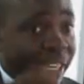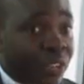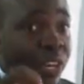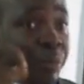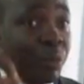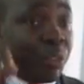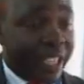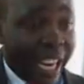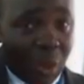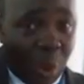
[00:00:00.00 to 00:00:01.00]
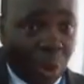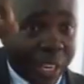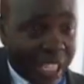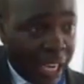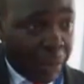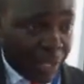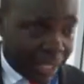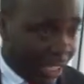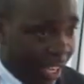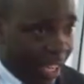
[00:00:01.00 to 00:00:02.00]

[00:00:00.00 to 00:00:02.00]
is not able to check all these lapses,